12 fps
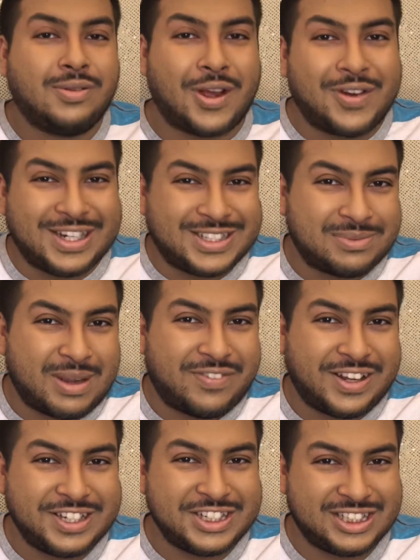Alright, so my
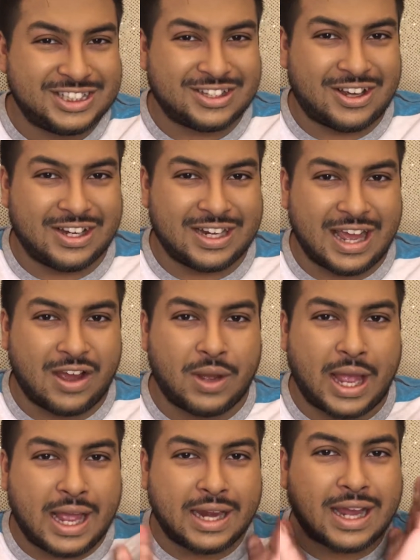foundation is on now,
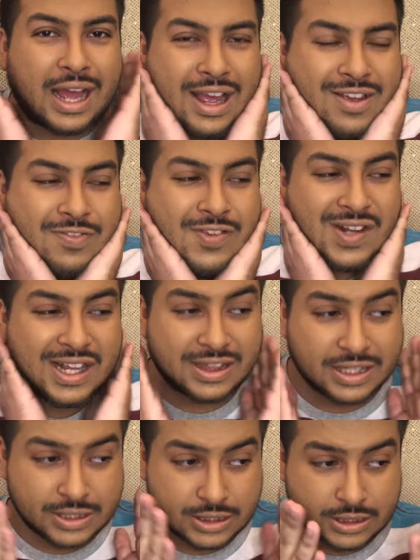and I feel like
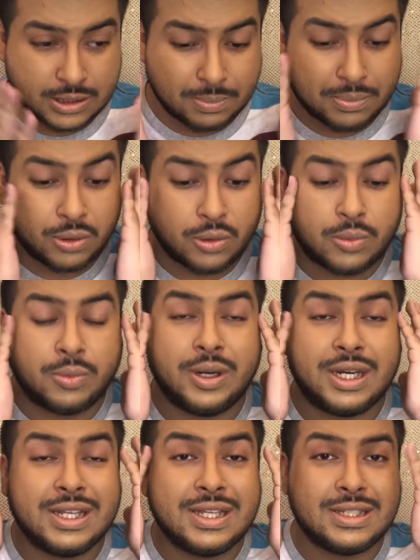this is the
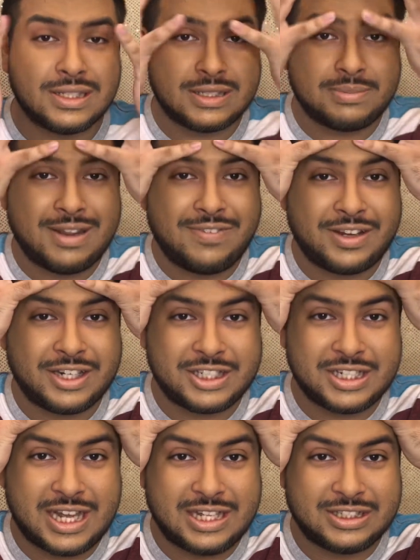prettiest my
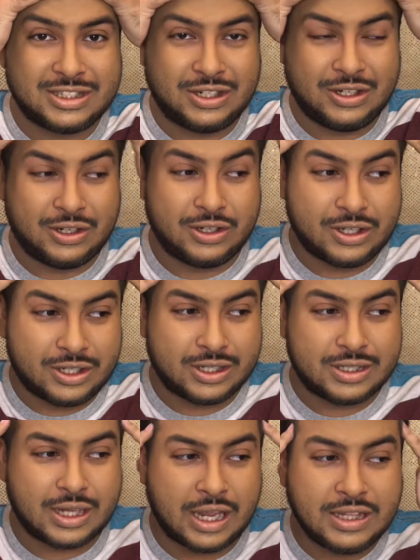foundation has
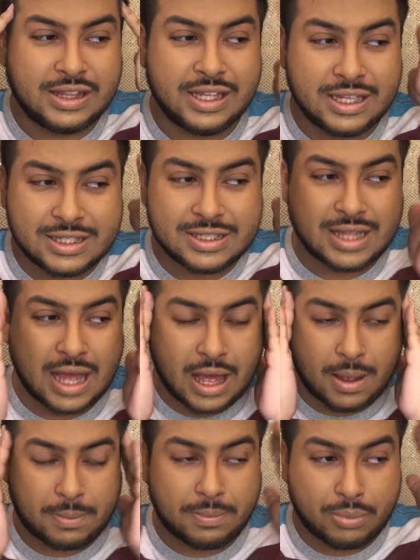looked. I think it's
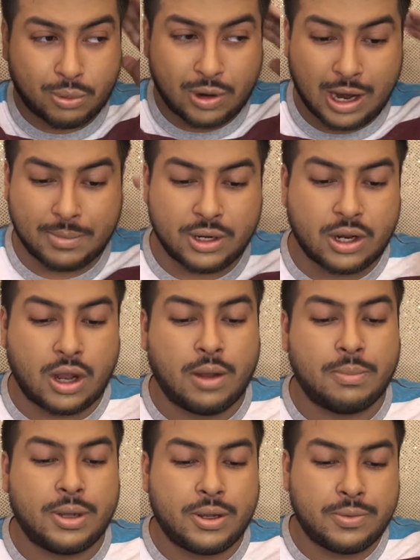that primer
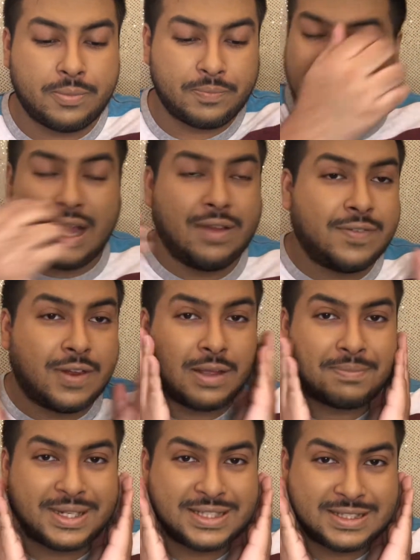combo. I feel
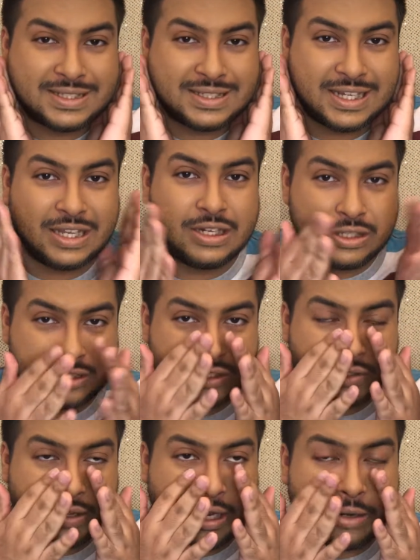like my skin looks
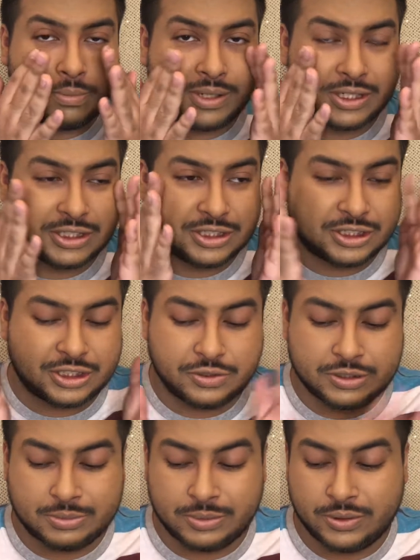so airbrushed and
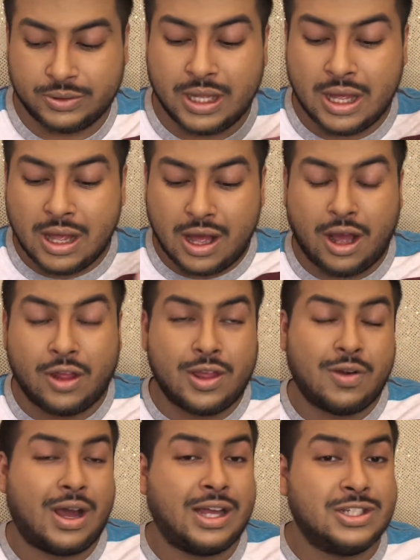so smooth.
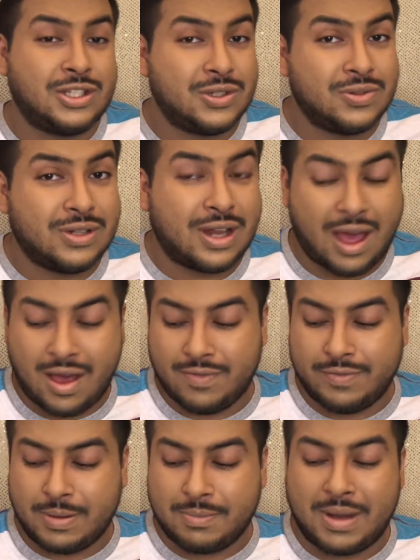Although I do
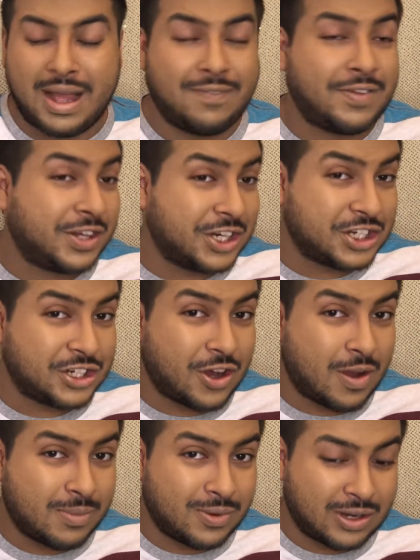love my foundation
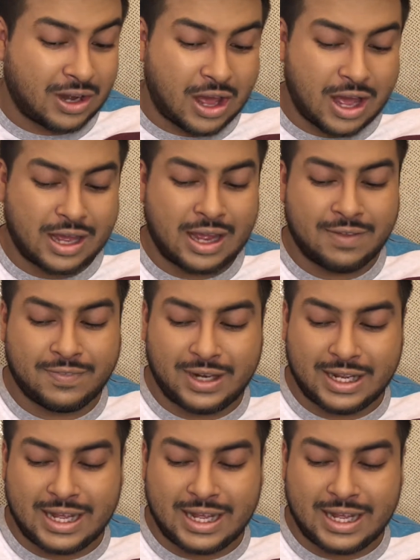combo a lot. I feel like I